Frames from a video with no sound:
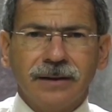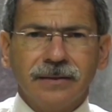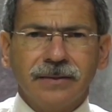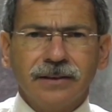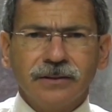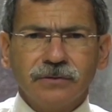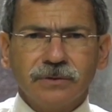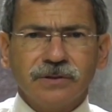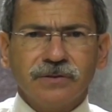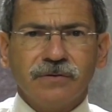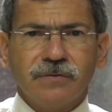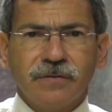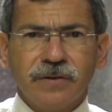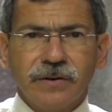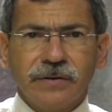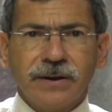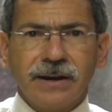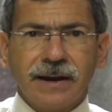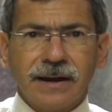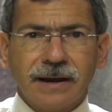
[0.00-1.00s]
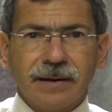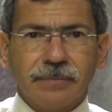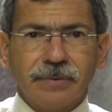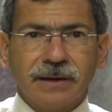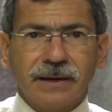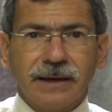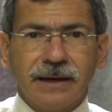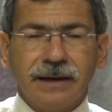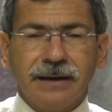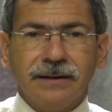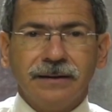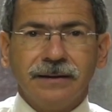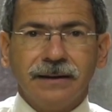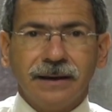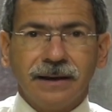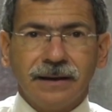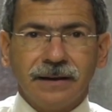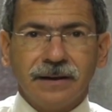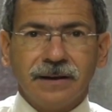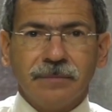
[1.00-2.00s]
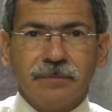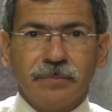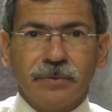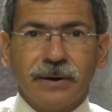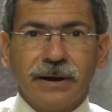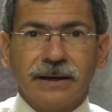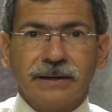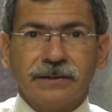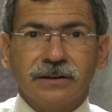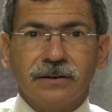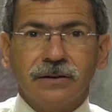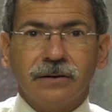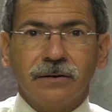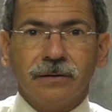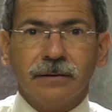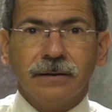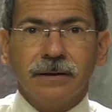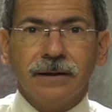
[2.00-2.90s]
This was very complicated and impractical.